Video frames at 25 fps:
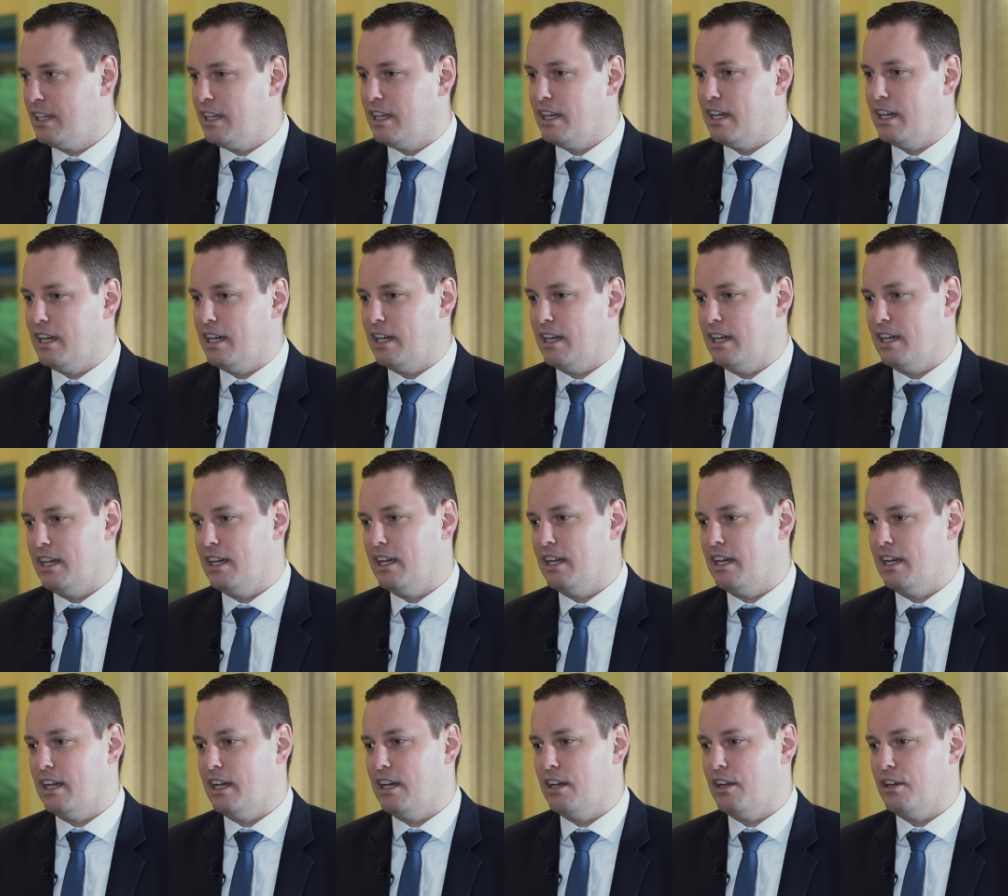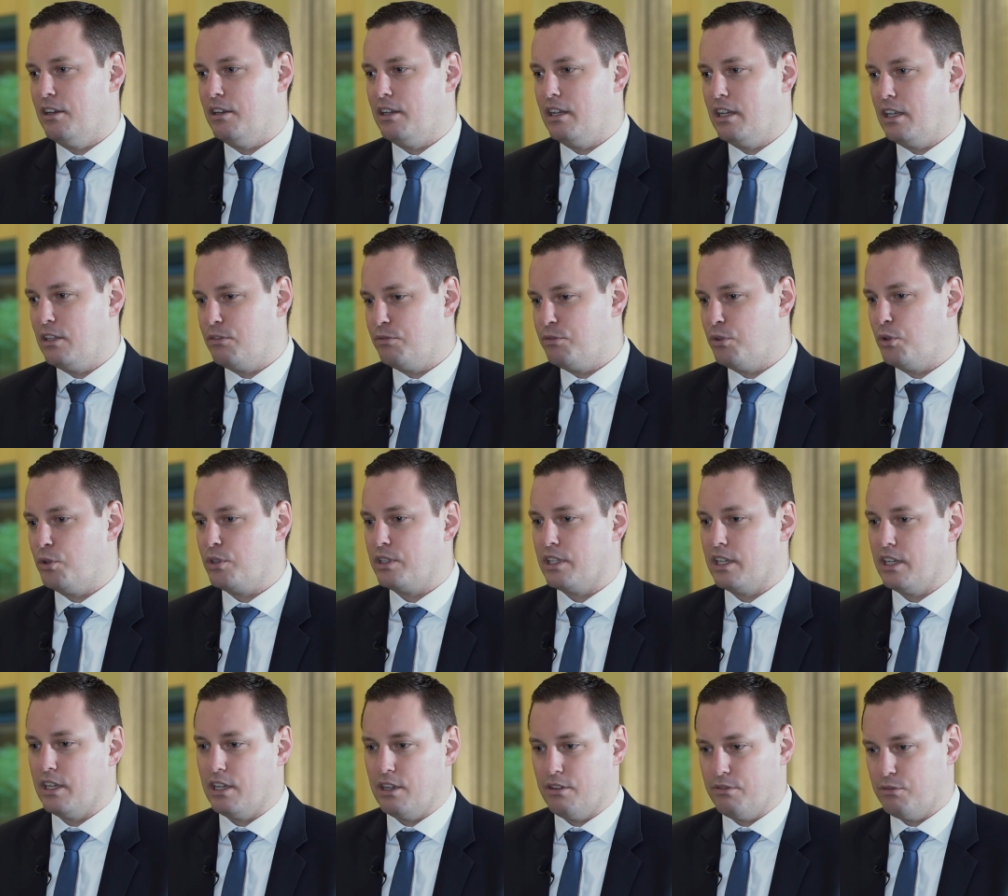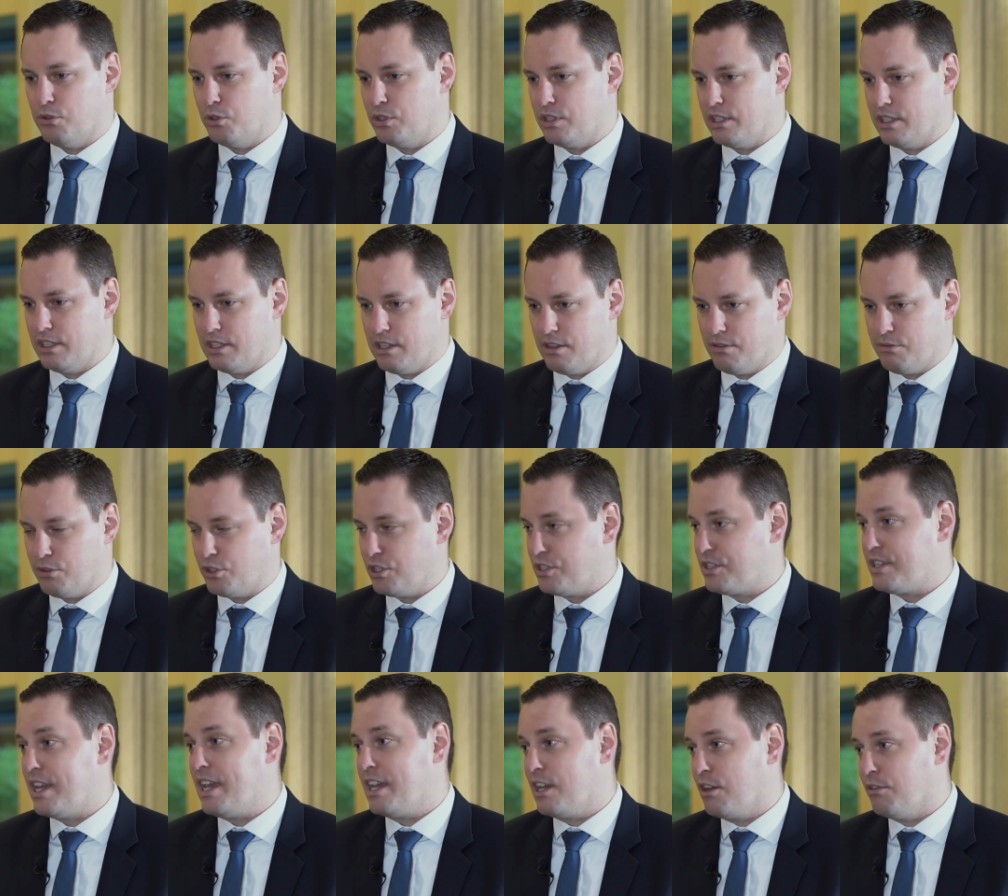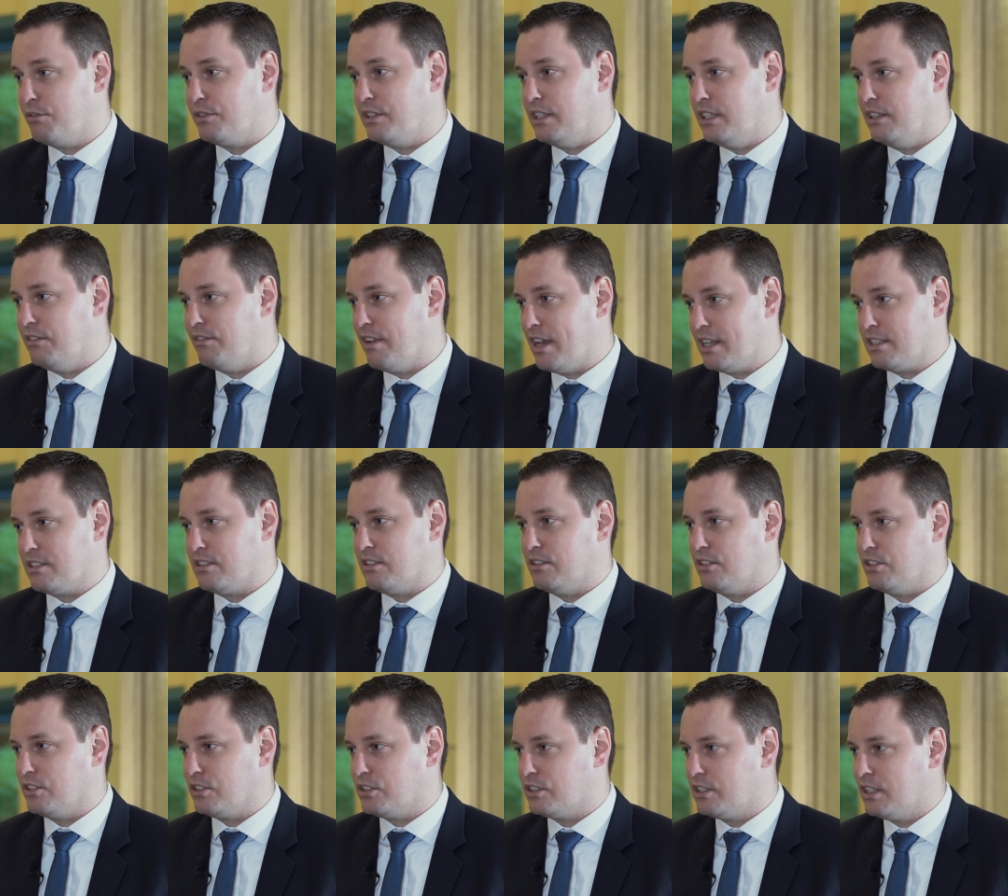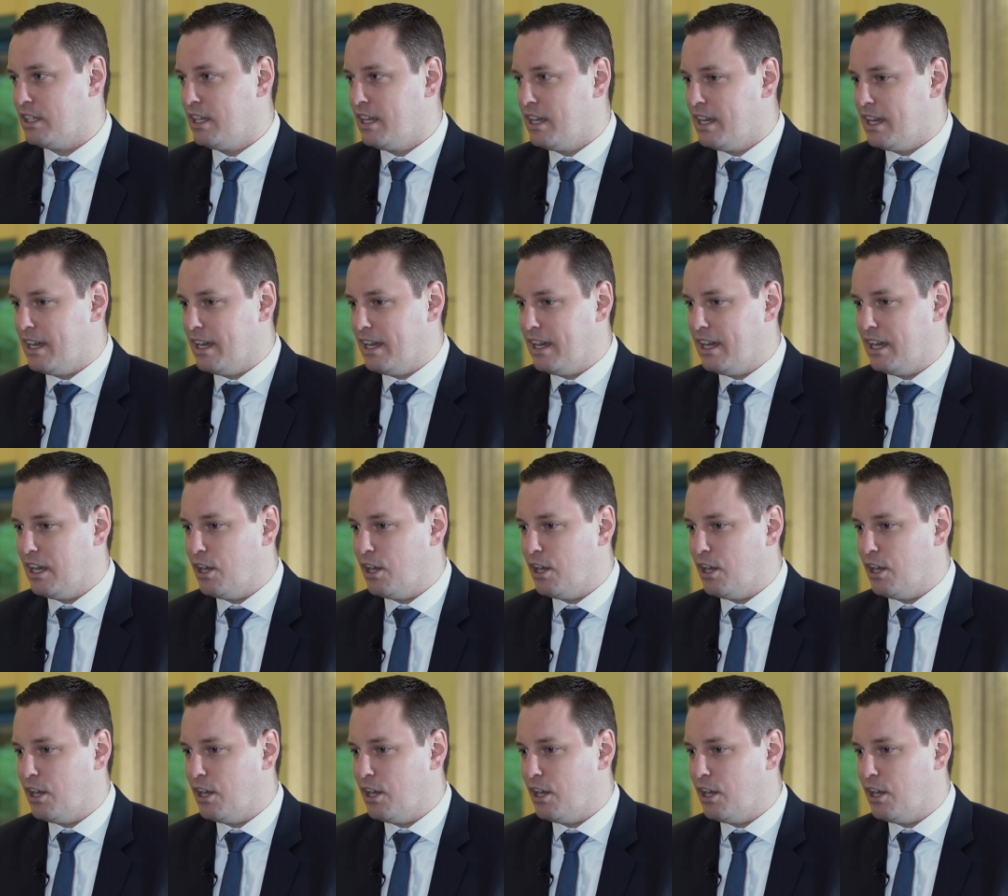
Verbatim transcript: uh, for, the, for, the, for the sake of the investors. Hmm.